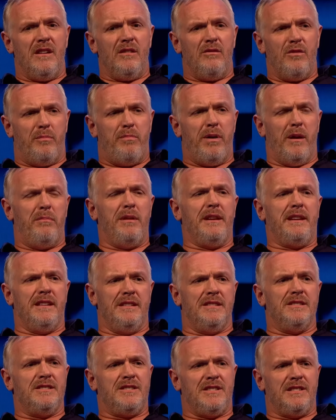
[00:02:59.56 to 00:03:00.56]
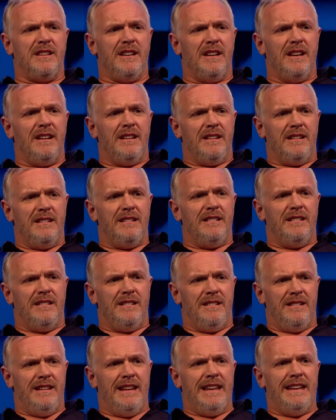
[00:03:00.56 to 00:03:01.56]
Republicans
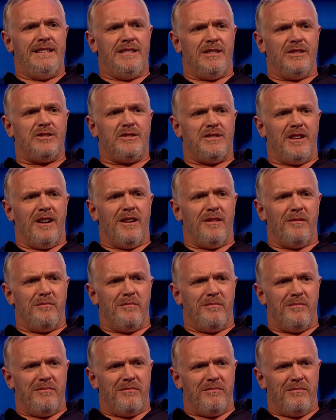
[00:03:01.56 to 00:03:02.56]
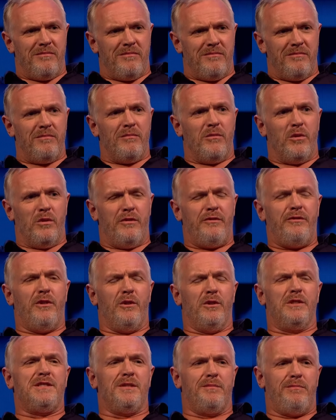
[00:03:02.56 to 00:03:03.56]
need to start more
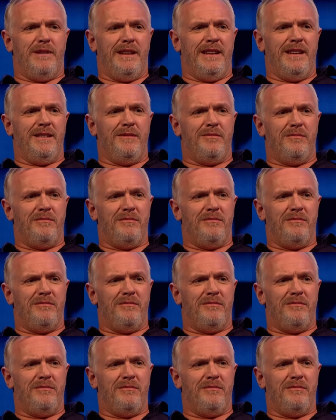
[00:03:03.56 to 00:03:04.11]
forcibly